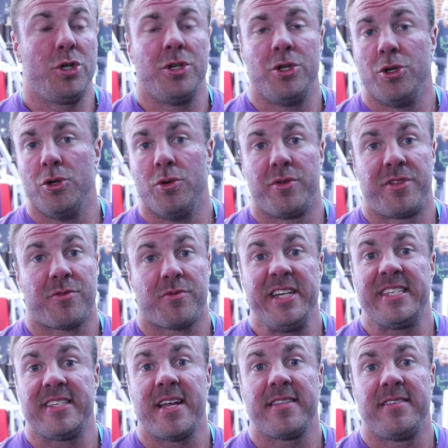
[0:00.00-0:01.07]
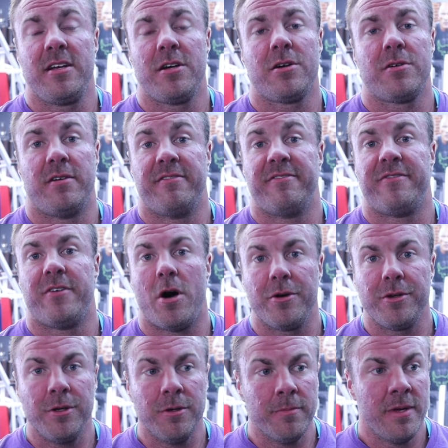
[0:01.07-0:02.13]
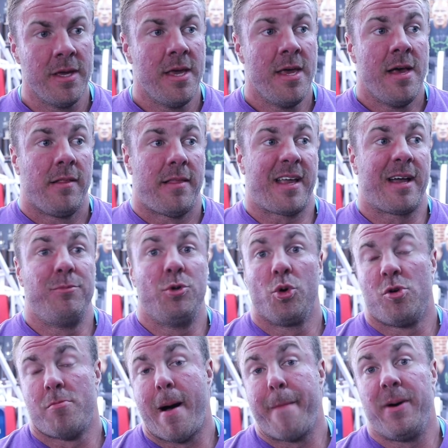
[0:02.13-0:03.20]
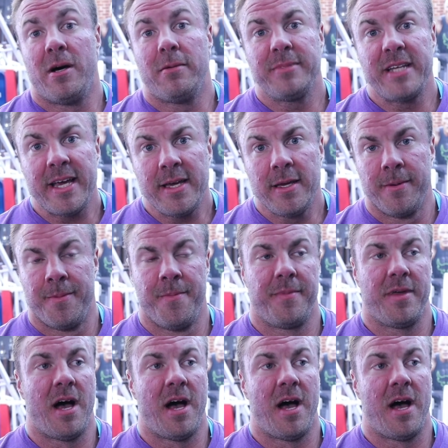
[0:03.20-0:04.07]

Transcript: You can do three sets here of volume, like I'm doing on my pump day.